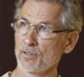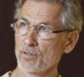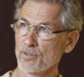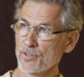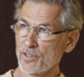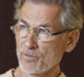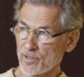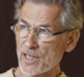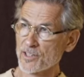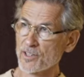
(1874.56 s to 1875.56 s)
Because
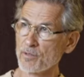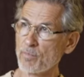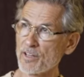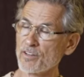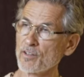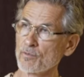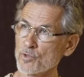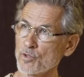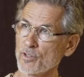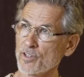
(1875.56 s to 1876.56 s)
Tuscany by then was
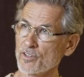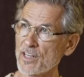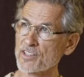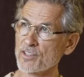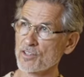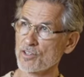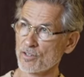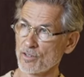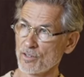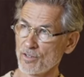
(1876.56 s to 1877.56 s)
already Tuscanshire.
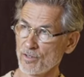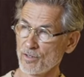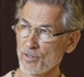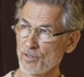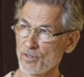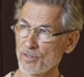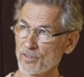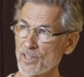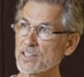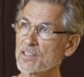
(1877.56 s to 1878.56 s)

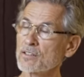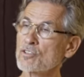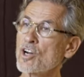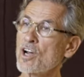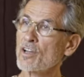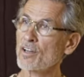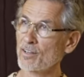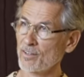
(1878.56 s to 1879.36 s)
Tuscanshire.